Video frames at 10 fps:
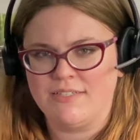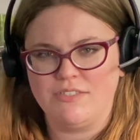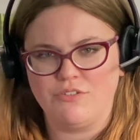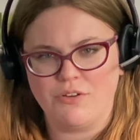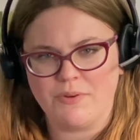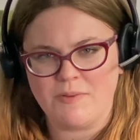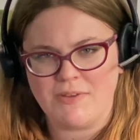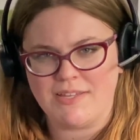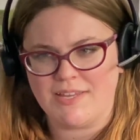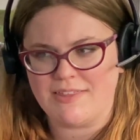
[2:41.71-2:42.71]
You know what I
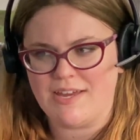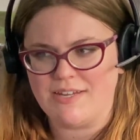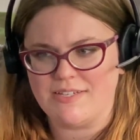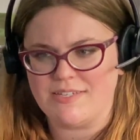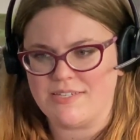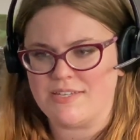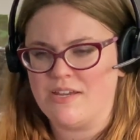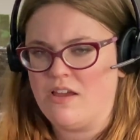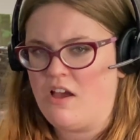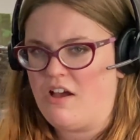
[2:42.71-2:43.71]
mean? Like, that is
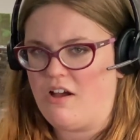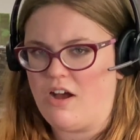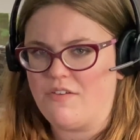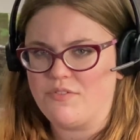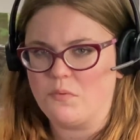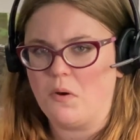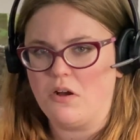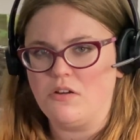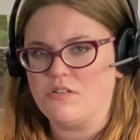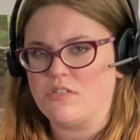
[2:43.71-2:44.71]
off the
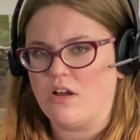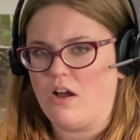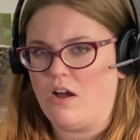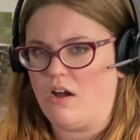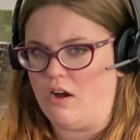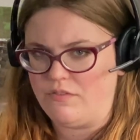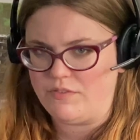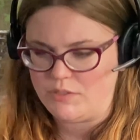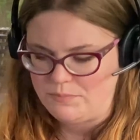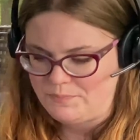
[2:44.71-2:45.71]
walls awful.